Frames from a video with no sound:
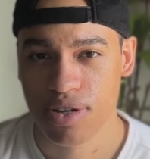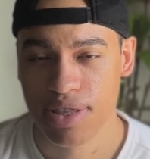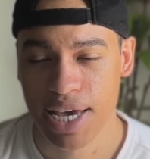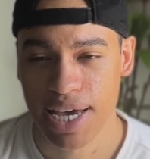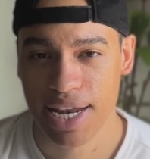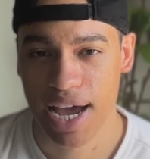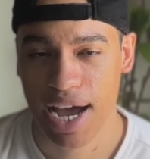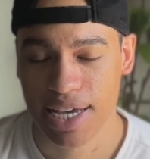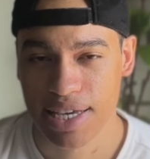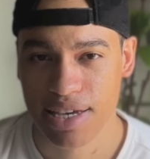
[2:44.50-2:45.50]
that
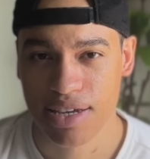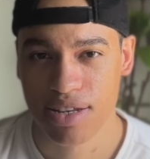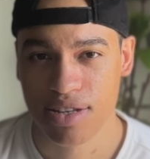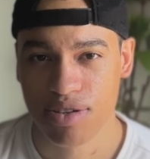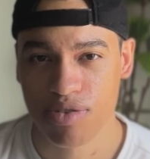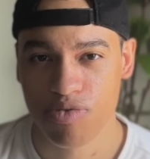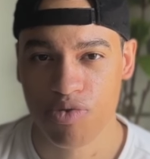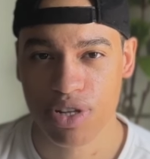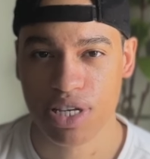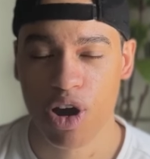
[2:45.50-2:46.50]
I can
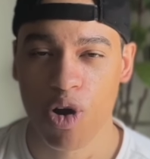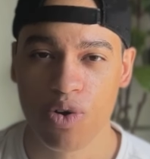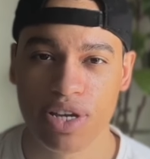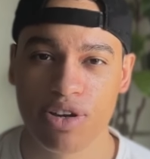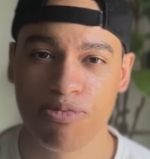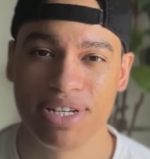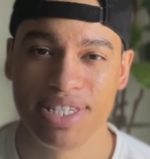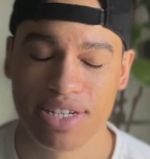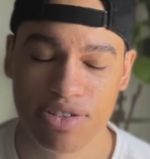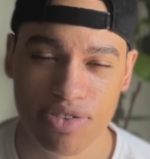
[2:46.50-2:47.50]
really hone in on my
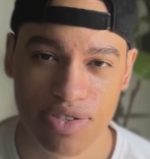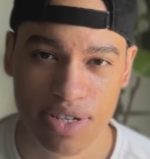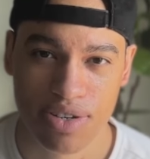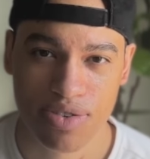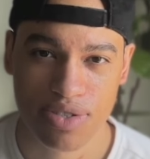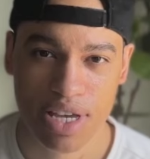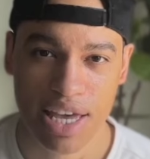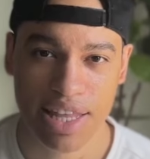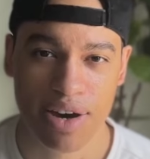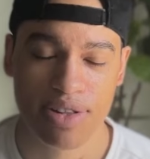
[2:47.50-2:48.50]
technical skills
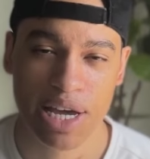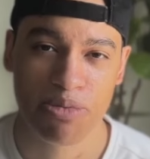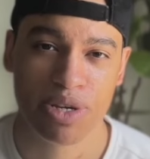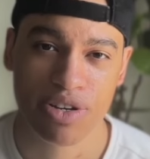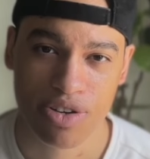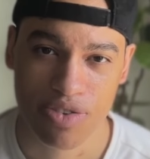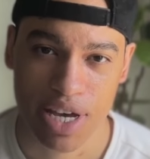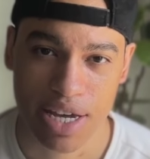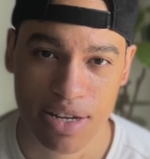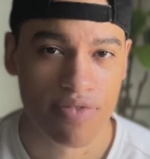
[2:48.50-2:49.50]
and that will allow me to do
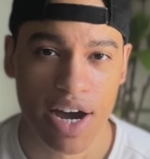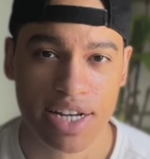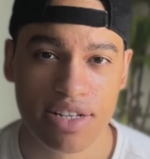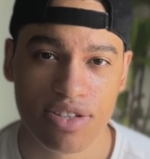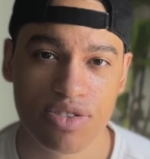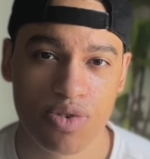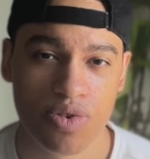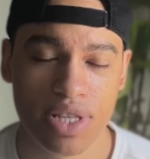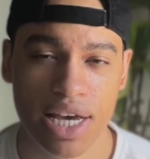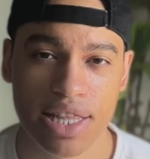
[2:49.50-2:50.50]
that. Finding the
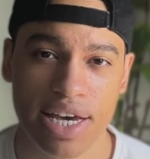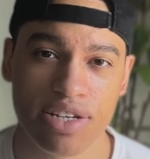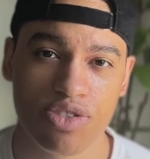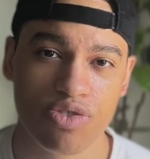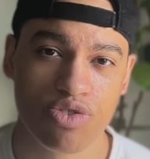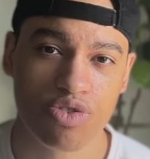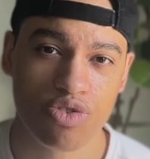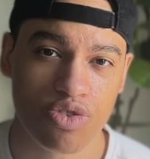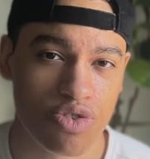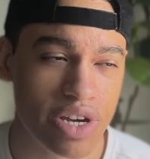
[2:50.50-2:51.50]
tool that allows you to
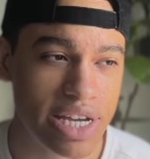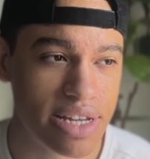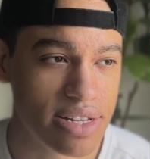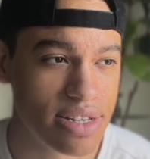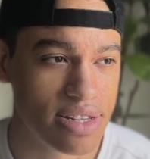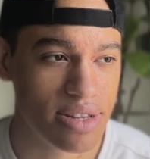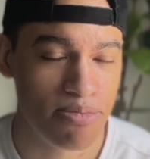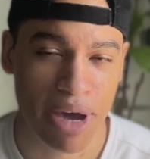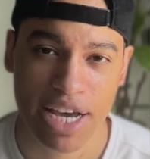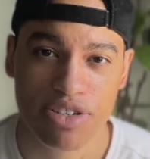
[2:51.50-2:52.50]
create
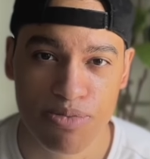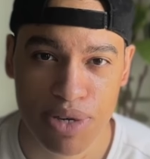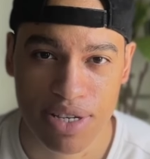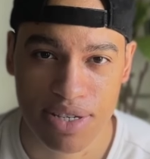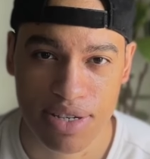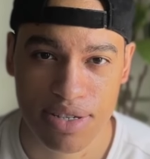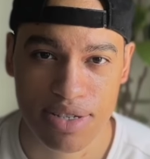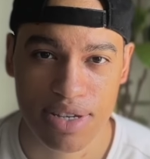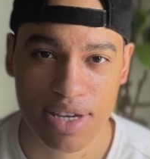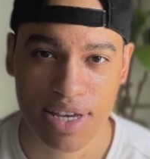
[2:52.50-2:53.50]
masterpieces
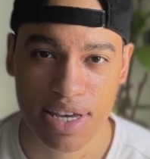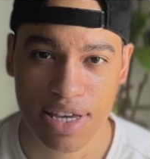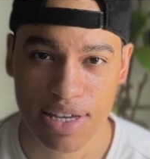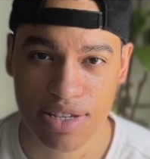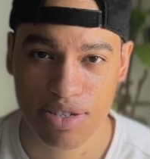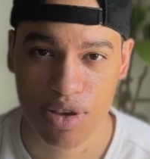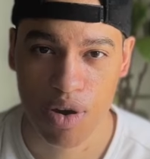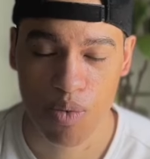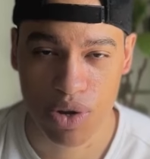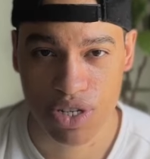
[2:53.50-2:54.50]
is
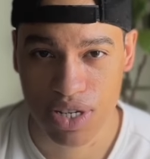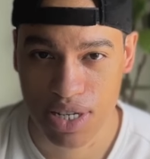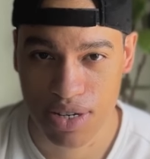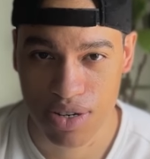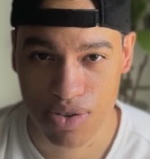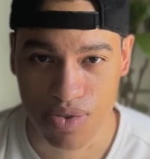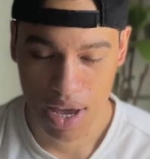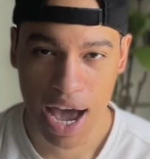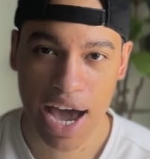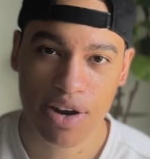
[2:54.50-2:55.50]
what you need to do.
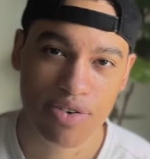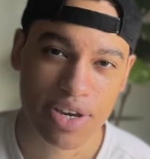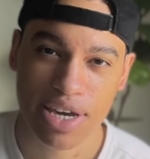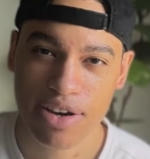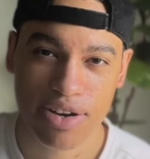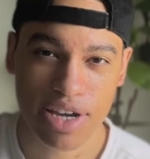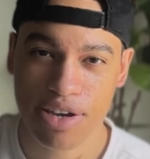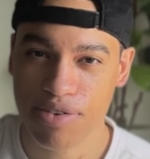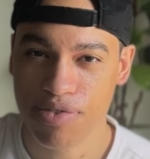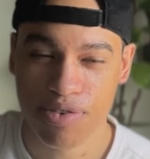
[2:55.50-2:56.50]
I don't care
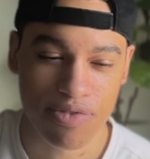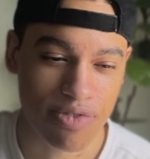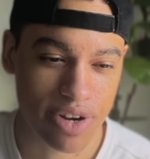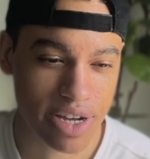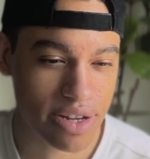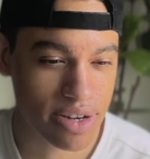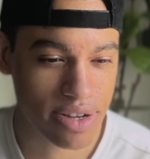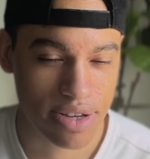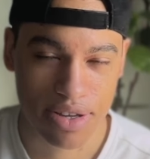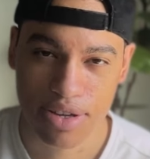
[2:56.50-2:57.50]
if your friend,
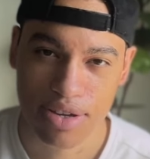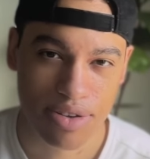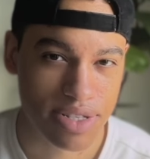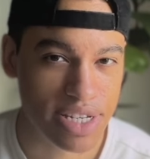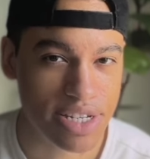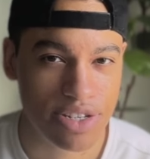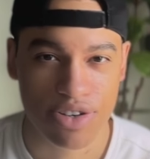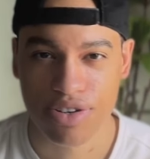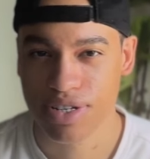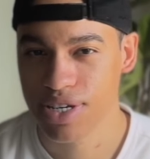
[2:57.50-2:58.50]

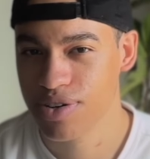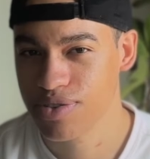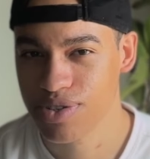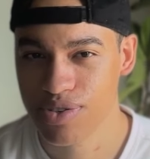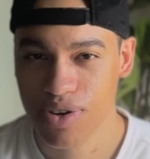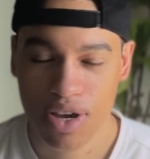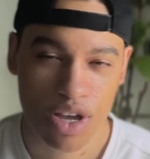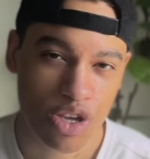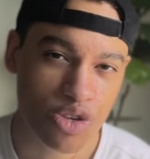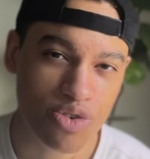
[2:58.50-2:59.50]
teacher tells you,
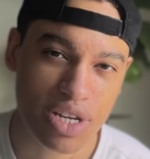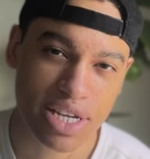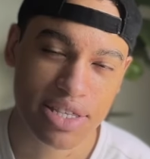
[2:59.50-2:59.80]
you need